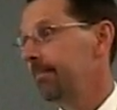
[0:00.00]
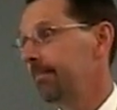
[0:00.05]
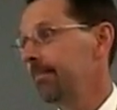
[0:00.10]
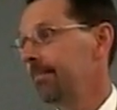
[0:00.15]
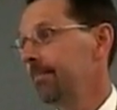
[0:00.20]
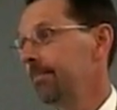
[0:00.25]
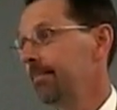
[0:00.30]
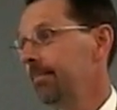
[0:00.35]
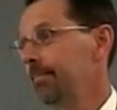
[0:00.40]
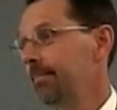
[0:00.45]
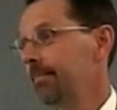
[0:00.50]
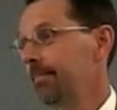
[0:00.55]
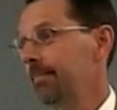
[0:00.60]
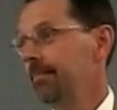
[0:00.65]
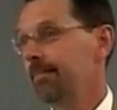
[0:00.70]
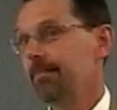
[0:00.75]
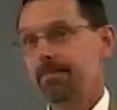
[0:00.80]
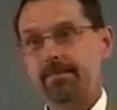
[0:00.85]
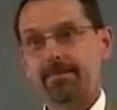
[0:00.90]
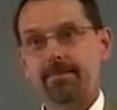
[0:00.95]

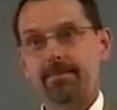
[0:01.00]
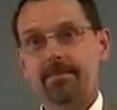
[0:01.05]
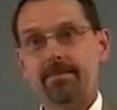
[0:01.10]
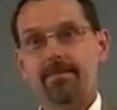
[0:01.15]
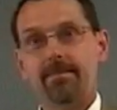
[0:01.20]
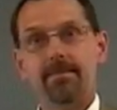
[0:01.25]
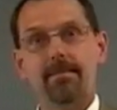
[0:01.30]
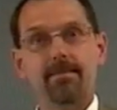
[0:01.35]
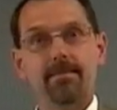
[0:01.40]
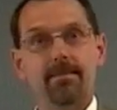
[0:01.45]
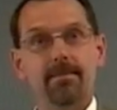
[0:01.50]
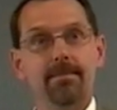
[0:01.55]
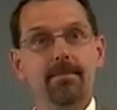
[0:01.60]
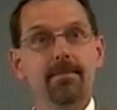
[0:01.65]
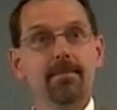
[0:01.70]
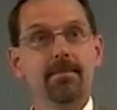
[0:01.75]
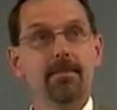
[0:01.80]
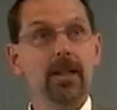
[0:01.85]
(no one is talking)